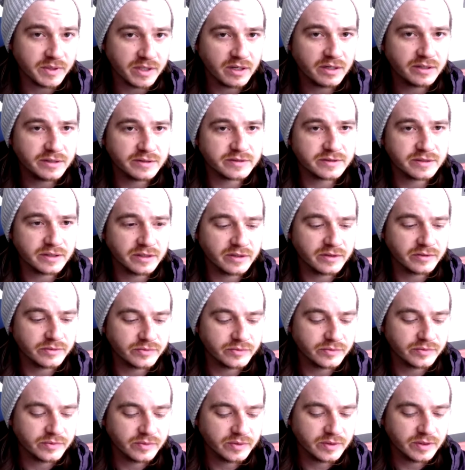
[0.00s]
because
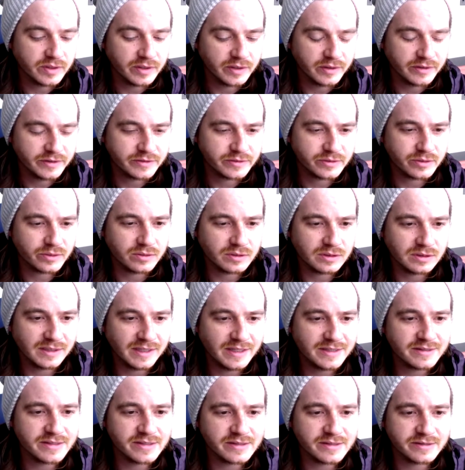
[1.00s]
of certain
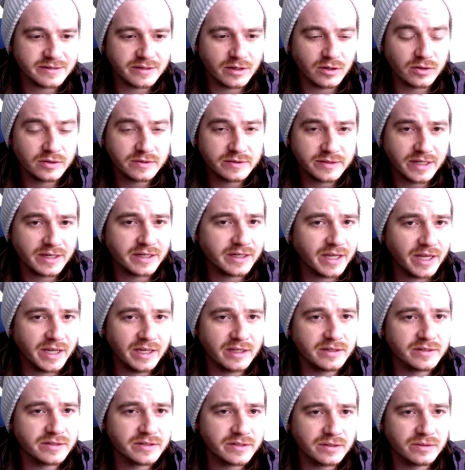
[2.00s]
lenses are
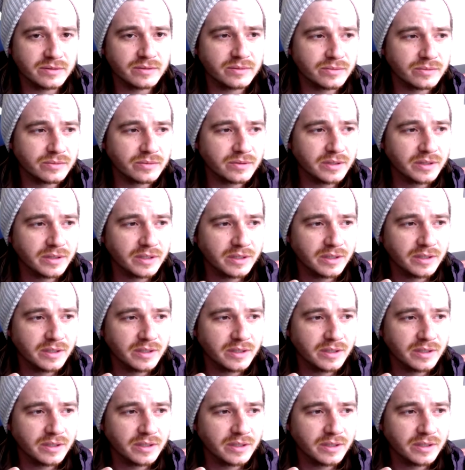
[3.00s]
dedicated to